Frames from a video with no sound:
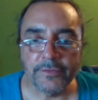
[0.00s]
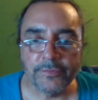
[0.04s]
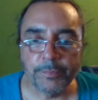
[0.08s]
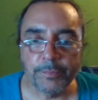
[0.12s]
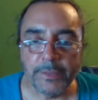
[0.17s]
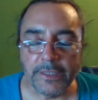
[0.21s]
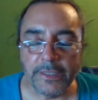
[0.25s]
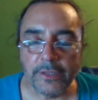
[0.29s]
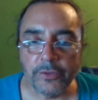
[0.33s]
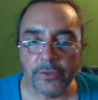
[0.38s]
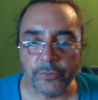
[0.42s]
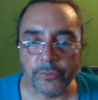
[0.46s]
is
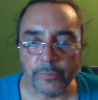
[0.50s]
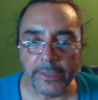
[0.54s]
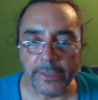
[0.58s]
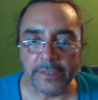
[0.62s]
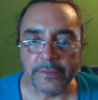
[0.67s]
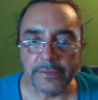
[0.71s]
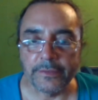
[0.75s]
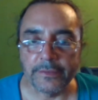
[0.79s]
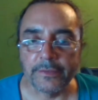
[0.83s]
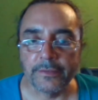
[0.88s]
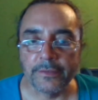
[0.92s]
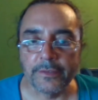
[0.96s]
being
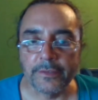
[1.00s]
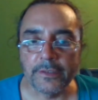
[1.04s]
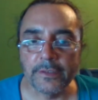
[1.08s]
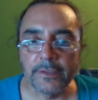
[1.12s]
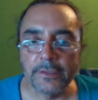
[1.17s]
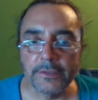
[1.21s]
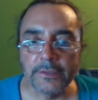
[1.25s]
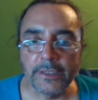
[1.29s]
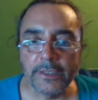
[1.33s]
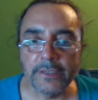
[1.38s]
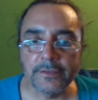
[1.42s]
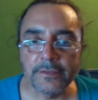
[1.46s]
threatened. The
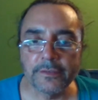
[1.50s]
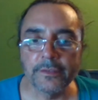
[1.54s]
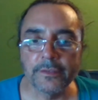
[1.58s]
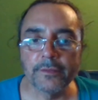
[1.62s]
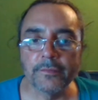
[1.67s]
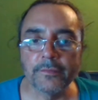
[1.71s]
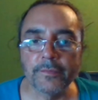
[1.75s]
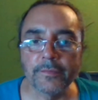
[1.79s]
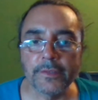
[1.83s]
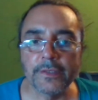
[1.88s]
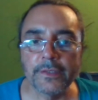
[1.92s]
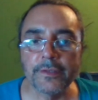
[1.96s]

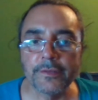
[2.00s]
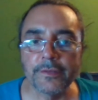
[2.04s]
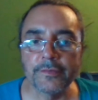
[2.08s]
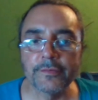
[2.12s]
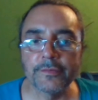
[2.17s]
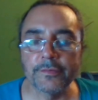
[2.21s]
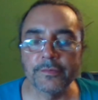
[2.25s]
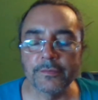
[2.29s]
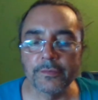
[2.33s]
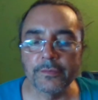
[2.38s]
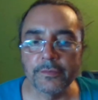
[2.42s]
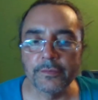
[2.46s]
collective
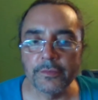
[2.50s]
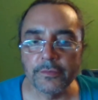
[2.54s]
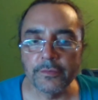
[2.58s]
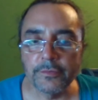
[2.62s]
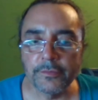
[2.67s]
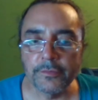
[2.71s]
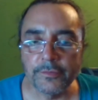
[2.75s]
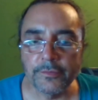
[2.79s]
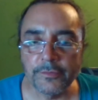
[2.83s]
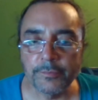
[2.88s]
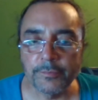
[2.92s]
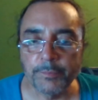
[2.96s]
is
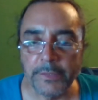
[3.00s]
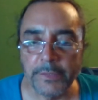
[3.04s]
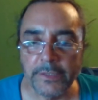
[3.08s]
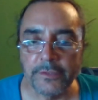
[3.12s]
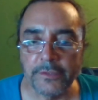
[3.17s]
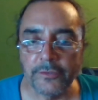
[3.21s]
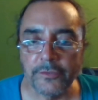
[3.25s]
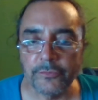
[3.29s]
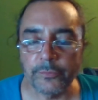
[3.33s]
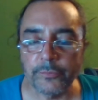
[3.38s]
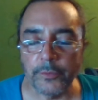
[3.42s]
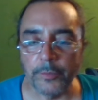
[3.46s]
just
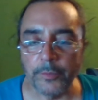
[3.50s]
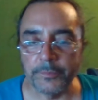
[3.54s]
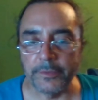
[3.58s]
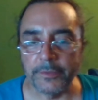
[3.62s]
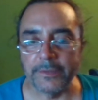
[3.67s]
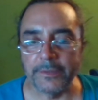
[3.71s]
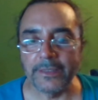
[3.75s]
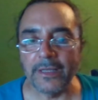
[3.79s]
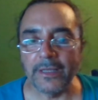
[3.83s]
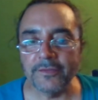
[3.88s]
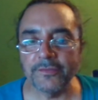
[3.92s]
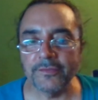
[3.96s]
being
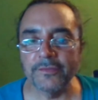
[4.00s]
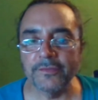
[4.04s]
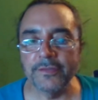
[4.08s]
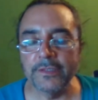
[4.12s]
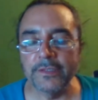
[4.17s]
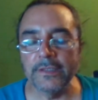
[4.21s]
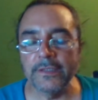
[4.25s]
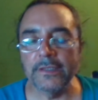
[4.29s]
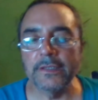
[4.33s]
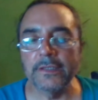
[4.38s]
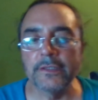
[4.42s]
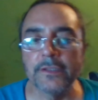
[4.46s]
disrupted. That's
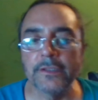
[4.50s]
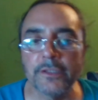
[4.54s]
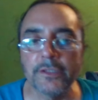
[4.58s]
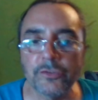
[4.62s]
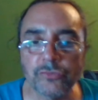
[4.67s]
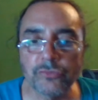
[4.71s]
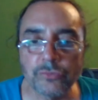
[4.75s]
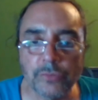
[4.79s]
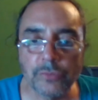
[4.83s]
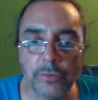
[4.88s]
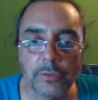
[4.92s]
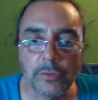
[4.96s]
the
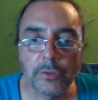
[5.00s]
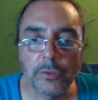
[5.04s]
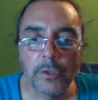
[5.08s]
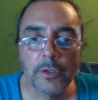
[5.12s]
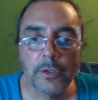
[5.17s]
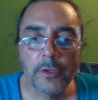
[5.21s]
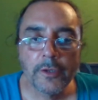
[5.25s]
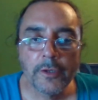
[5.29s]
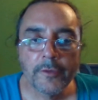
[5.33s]
initial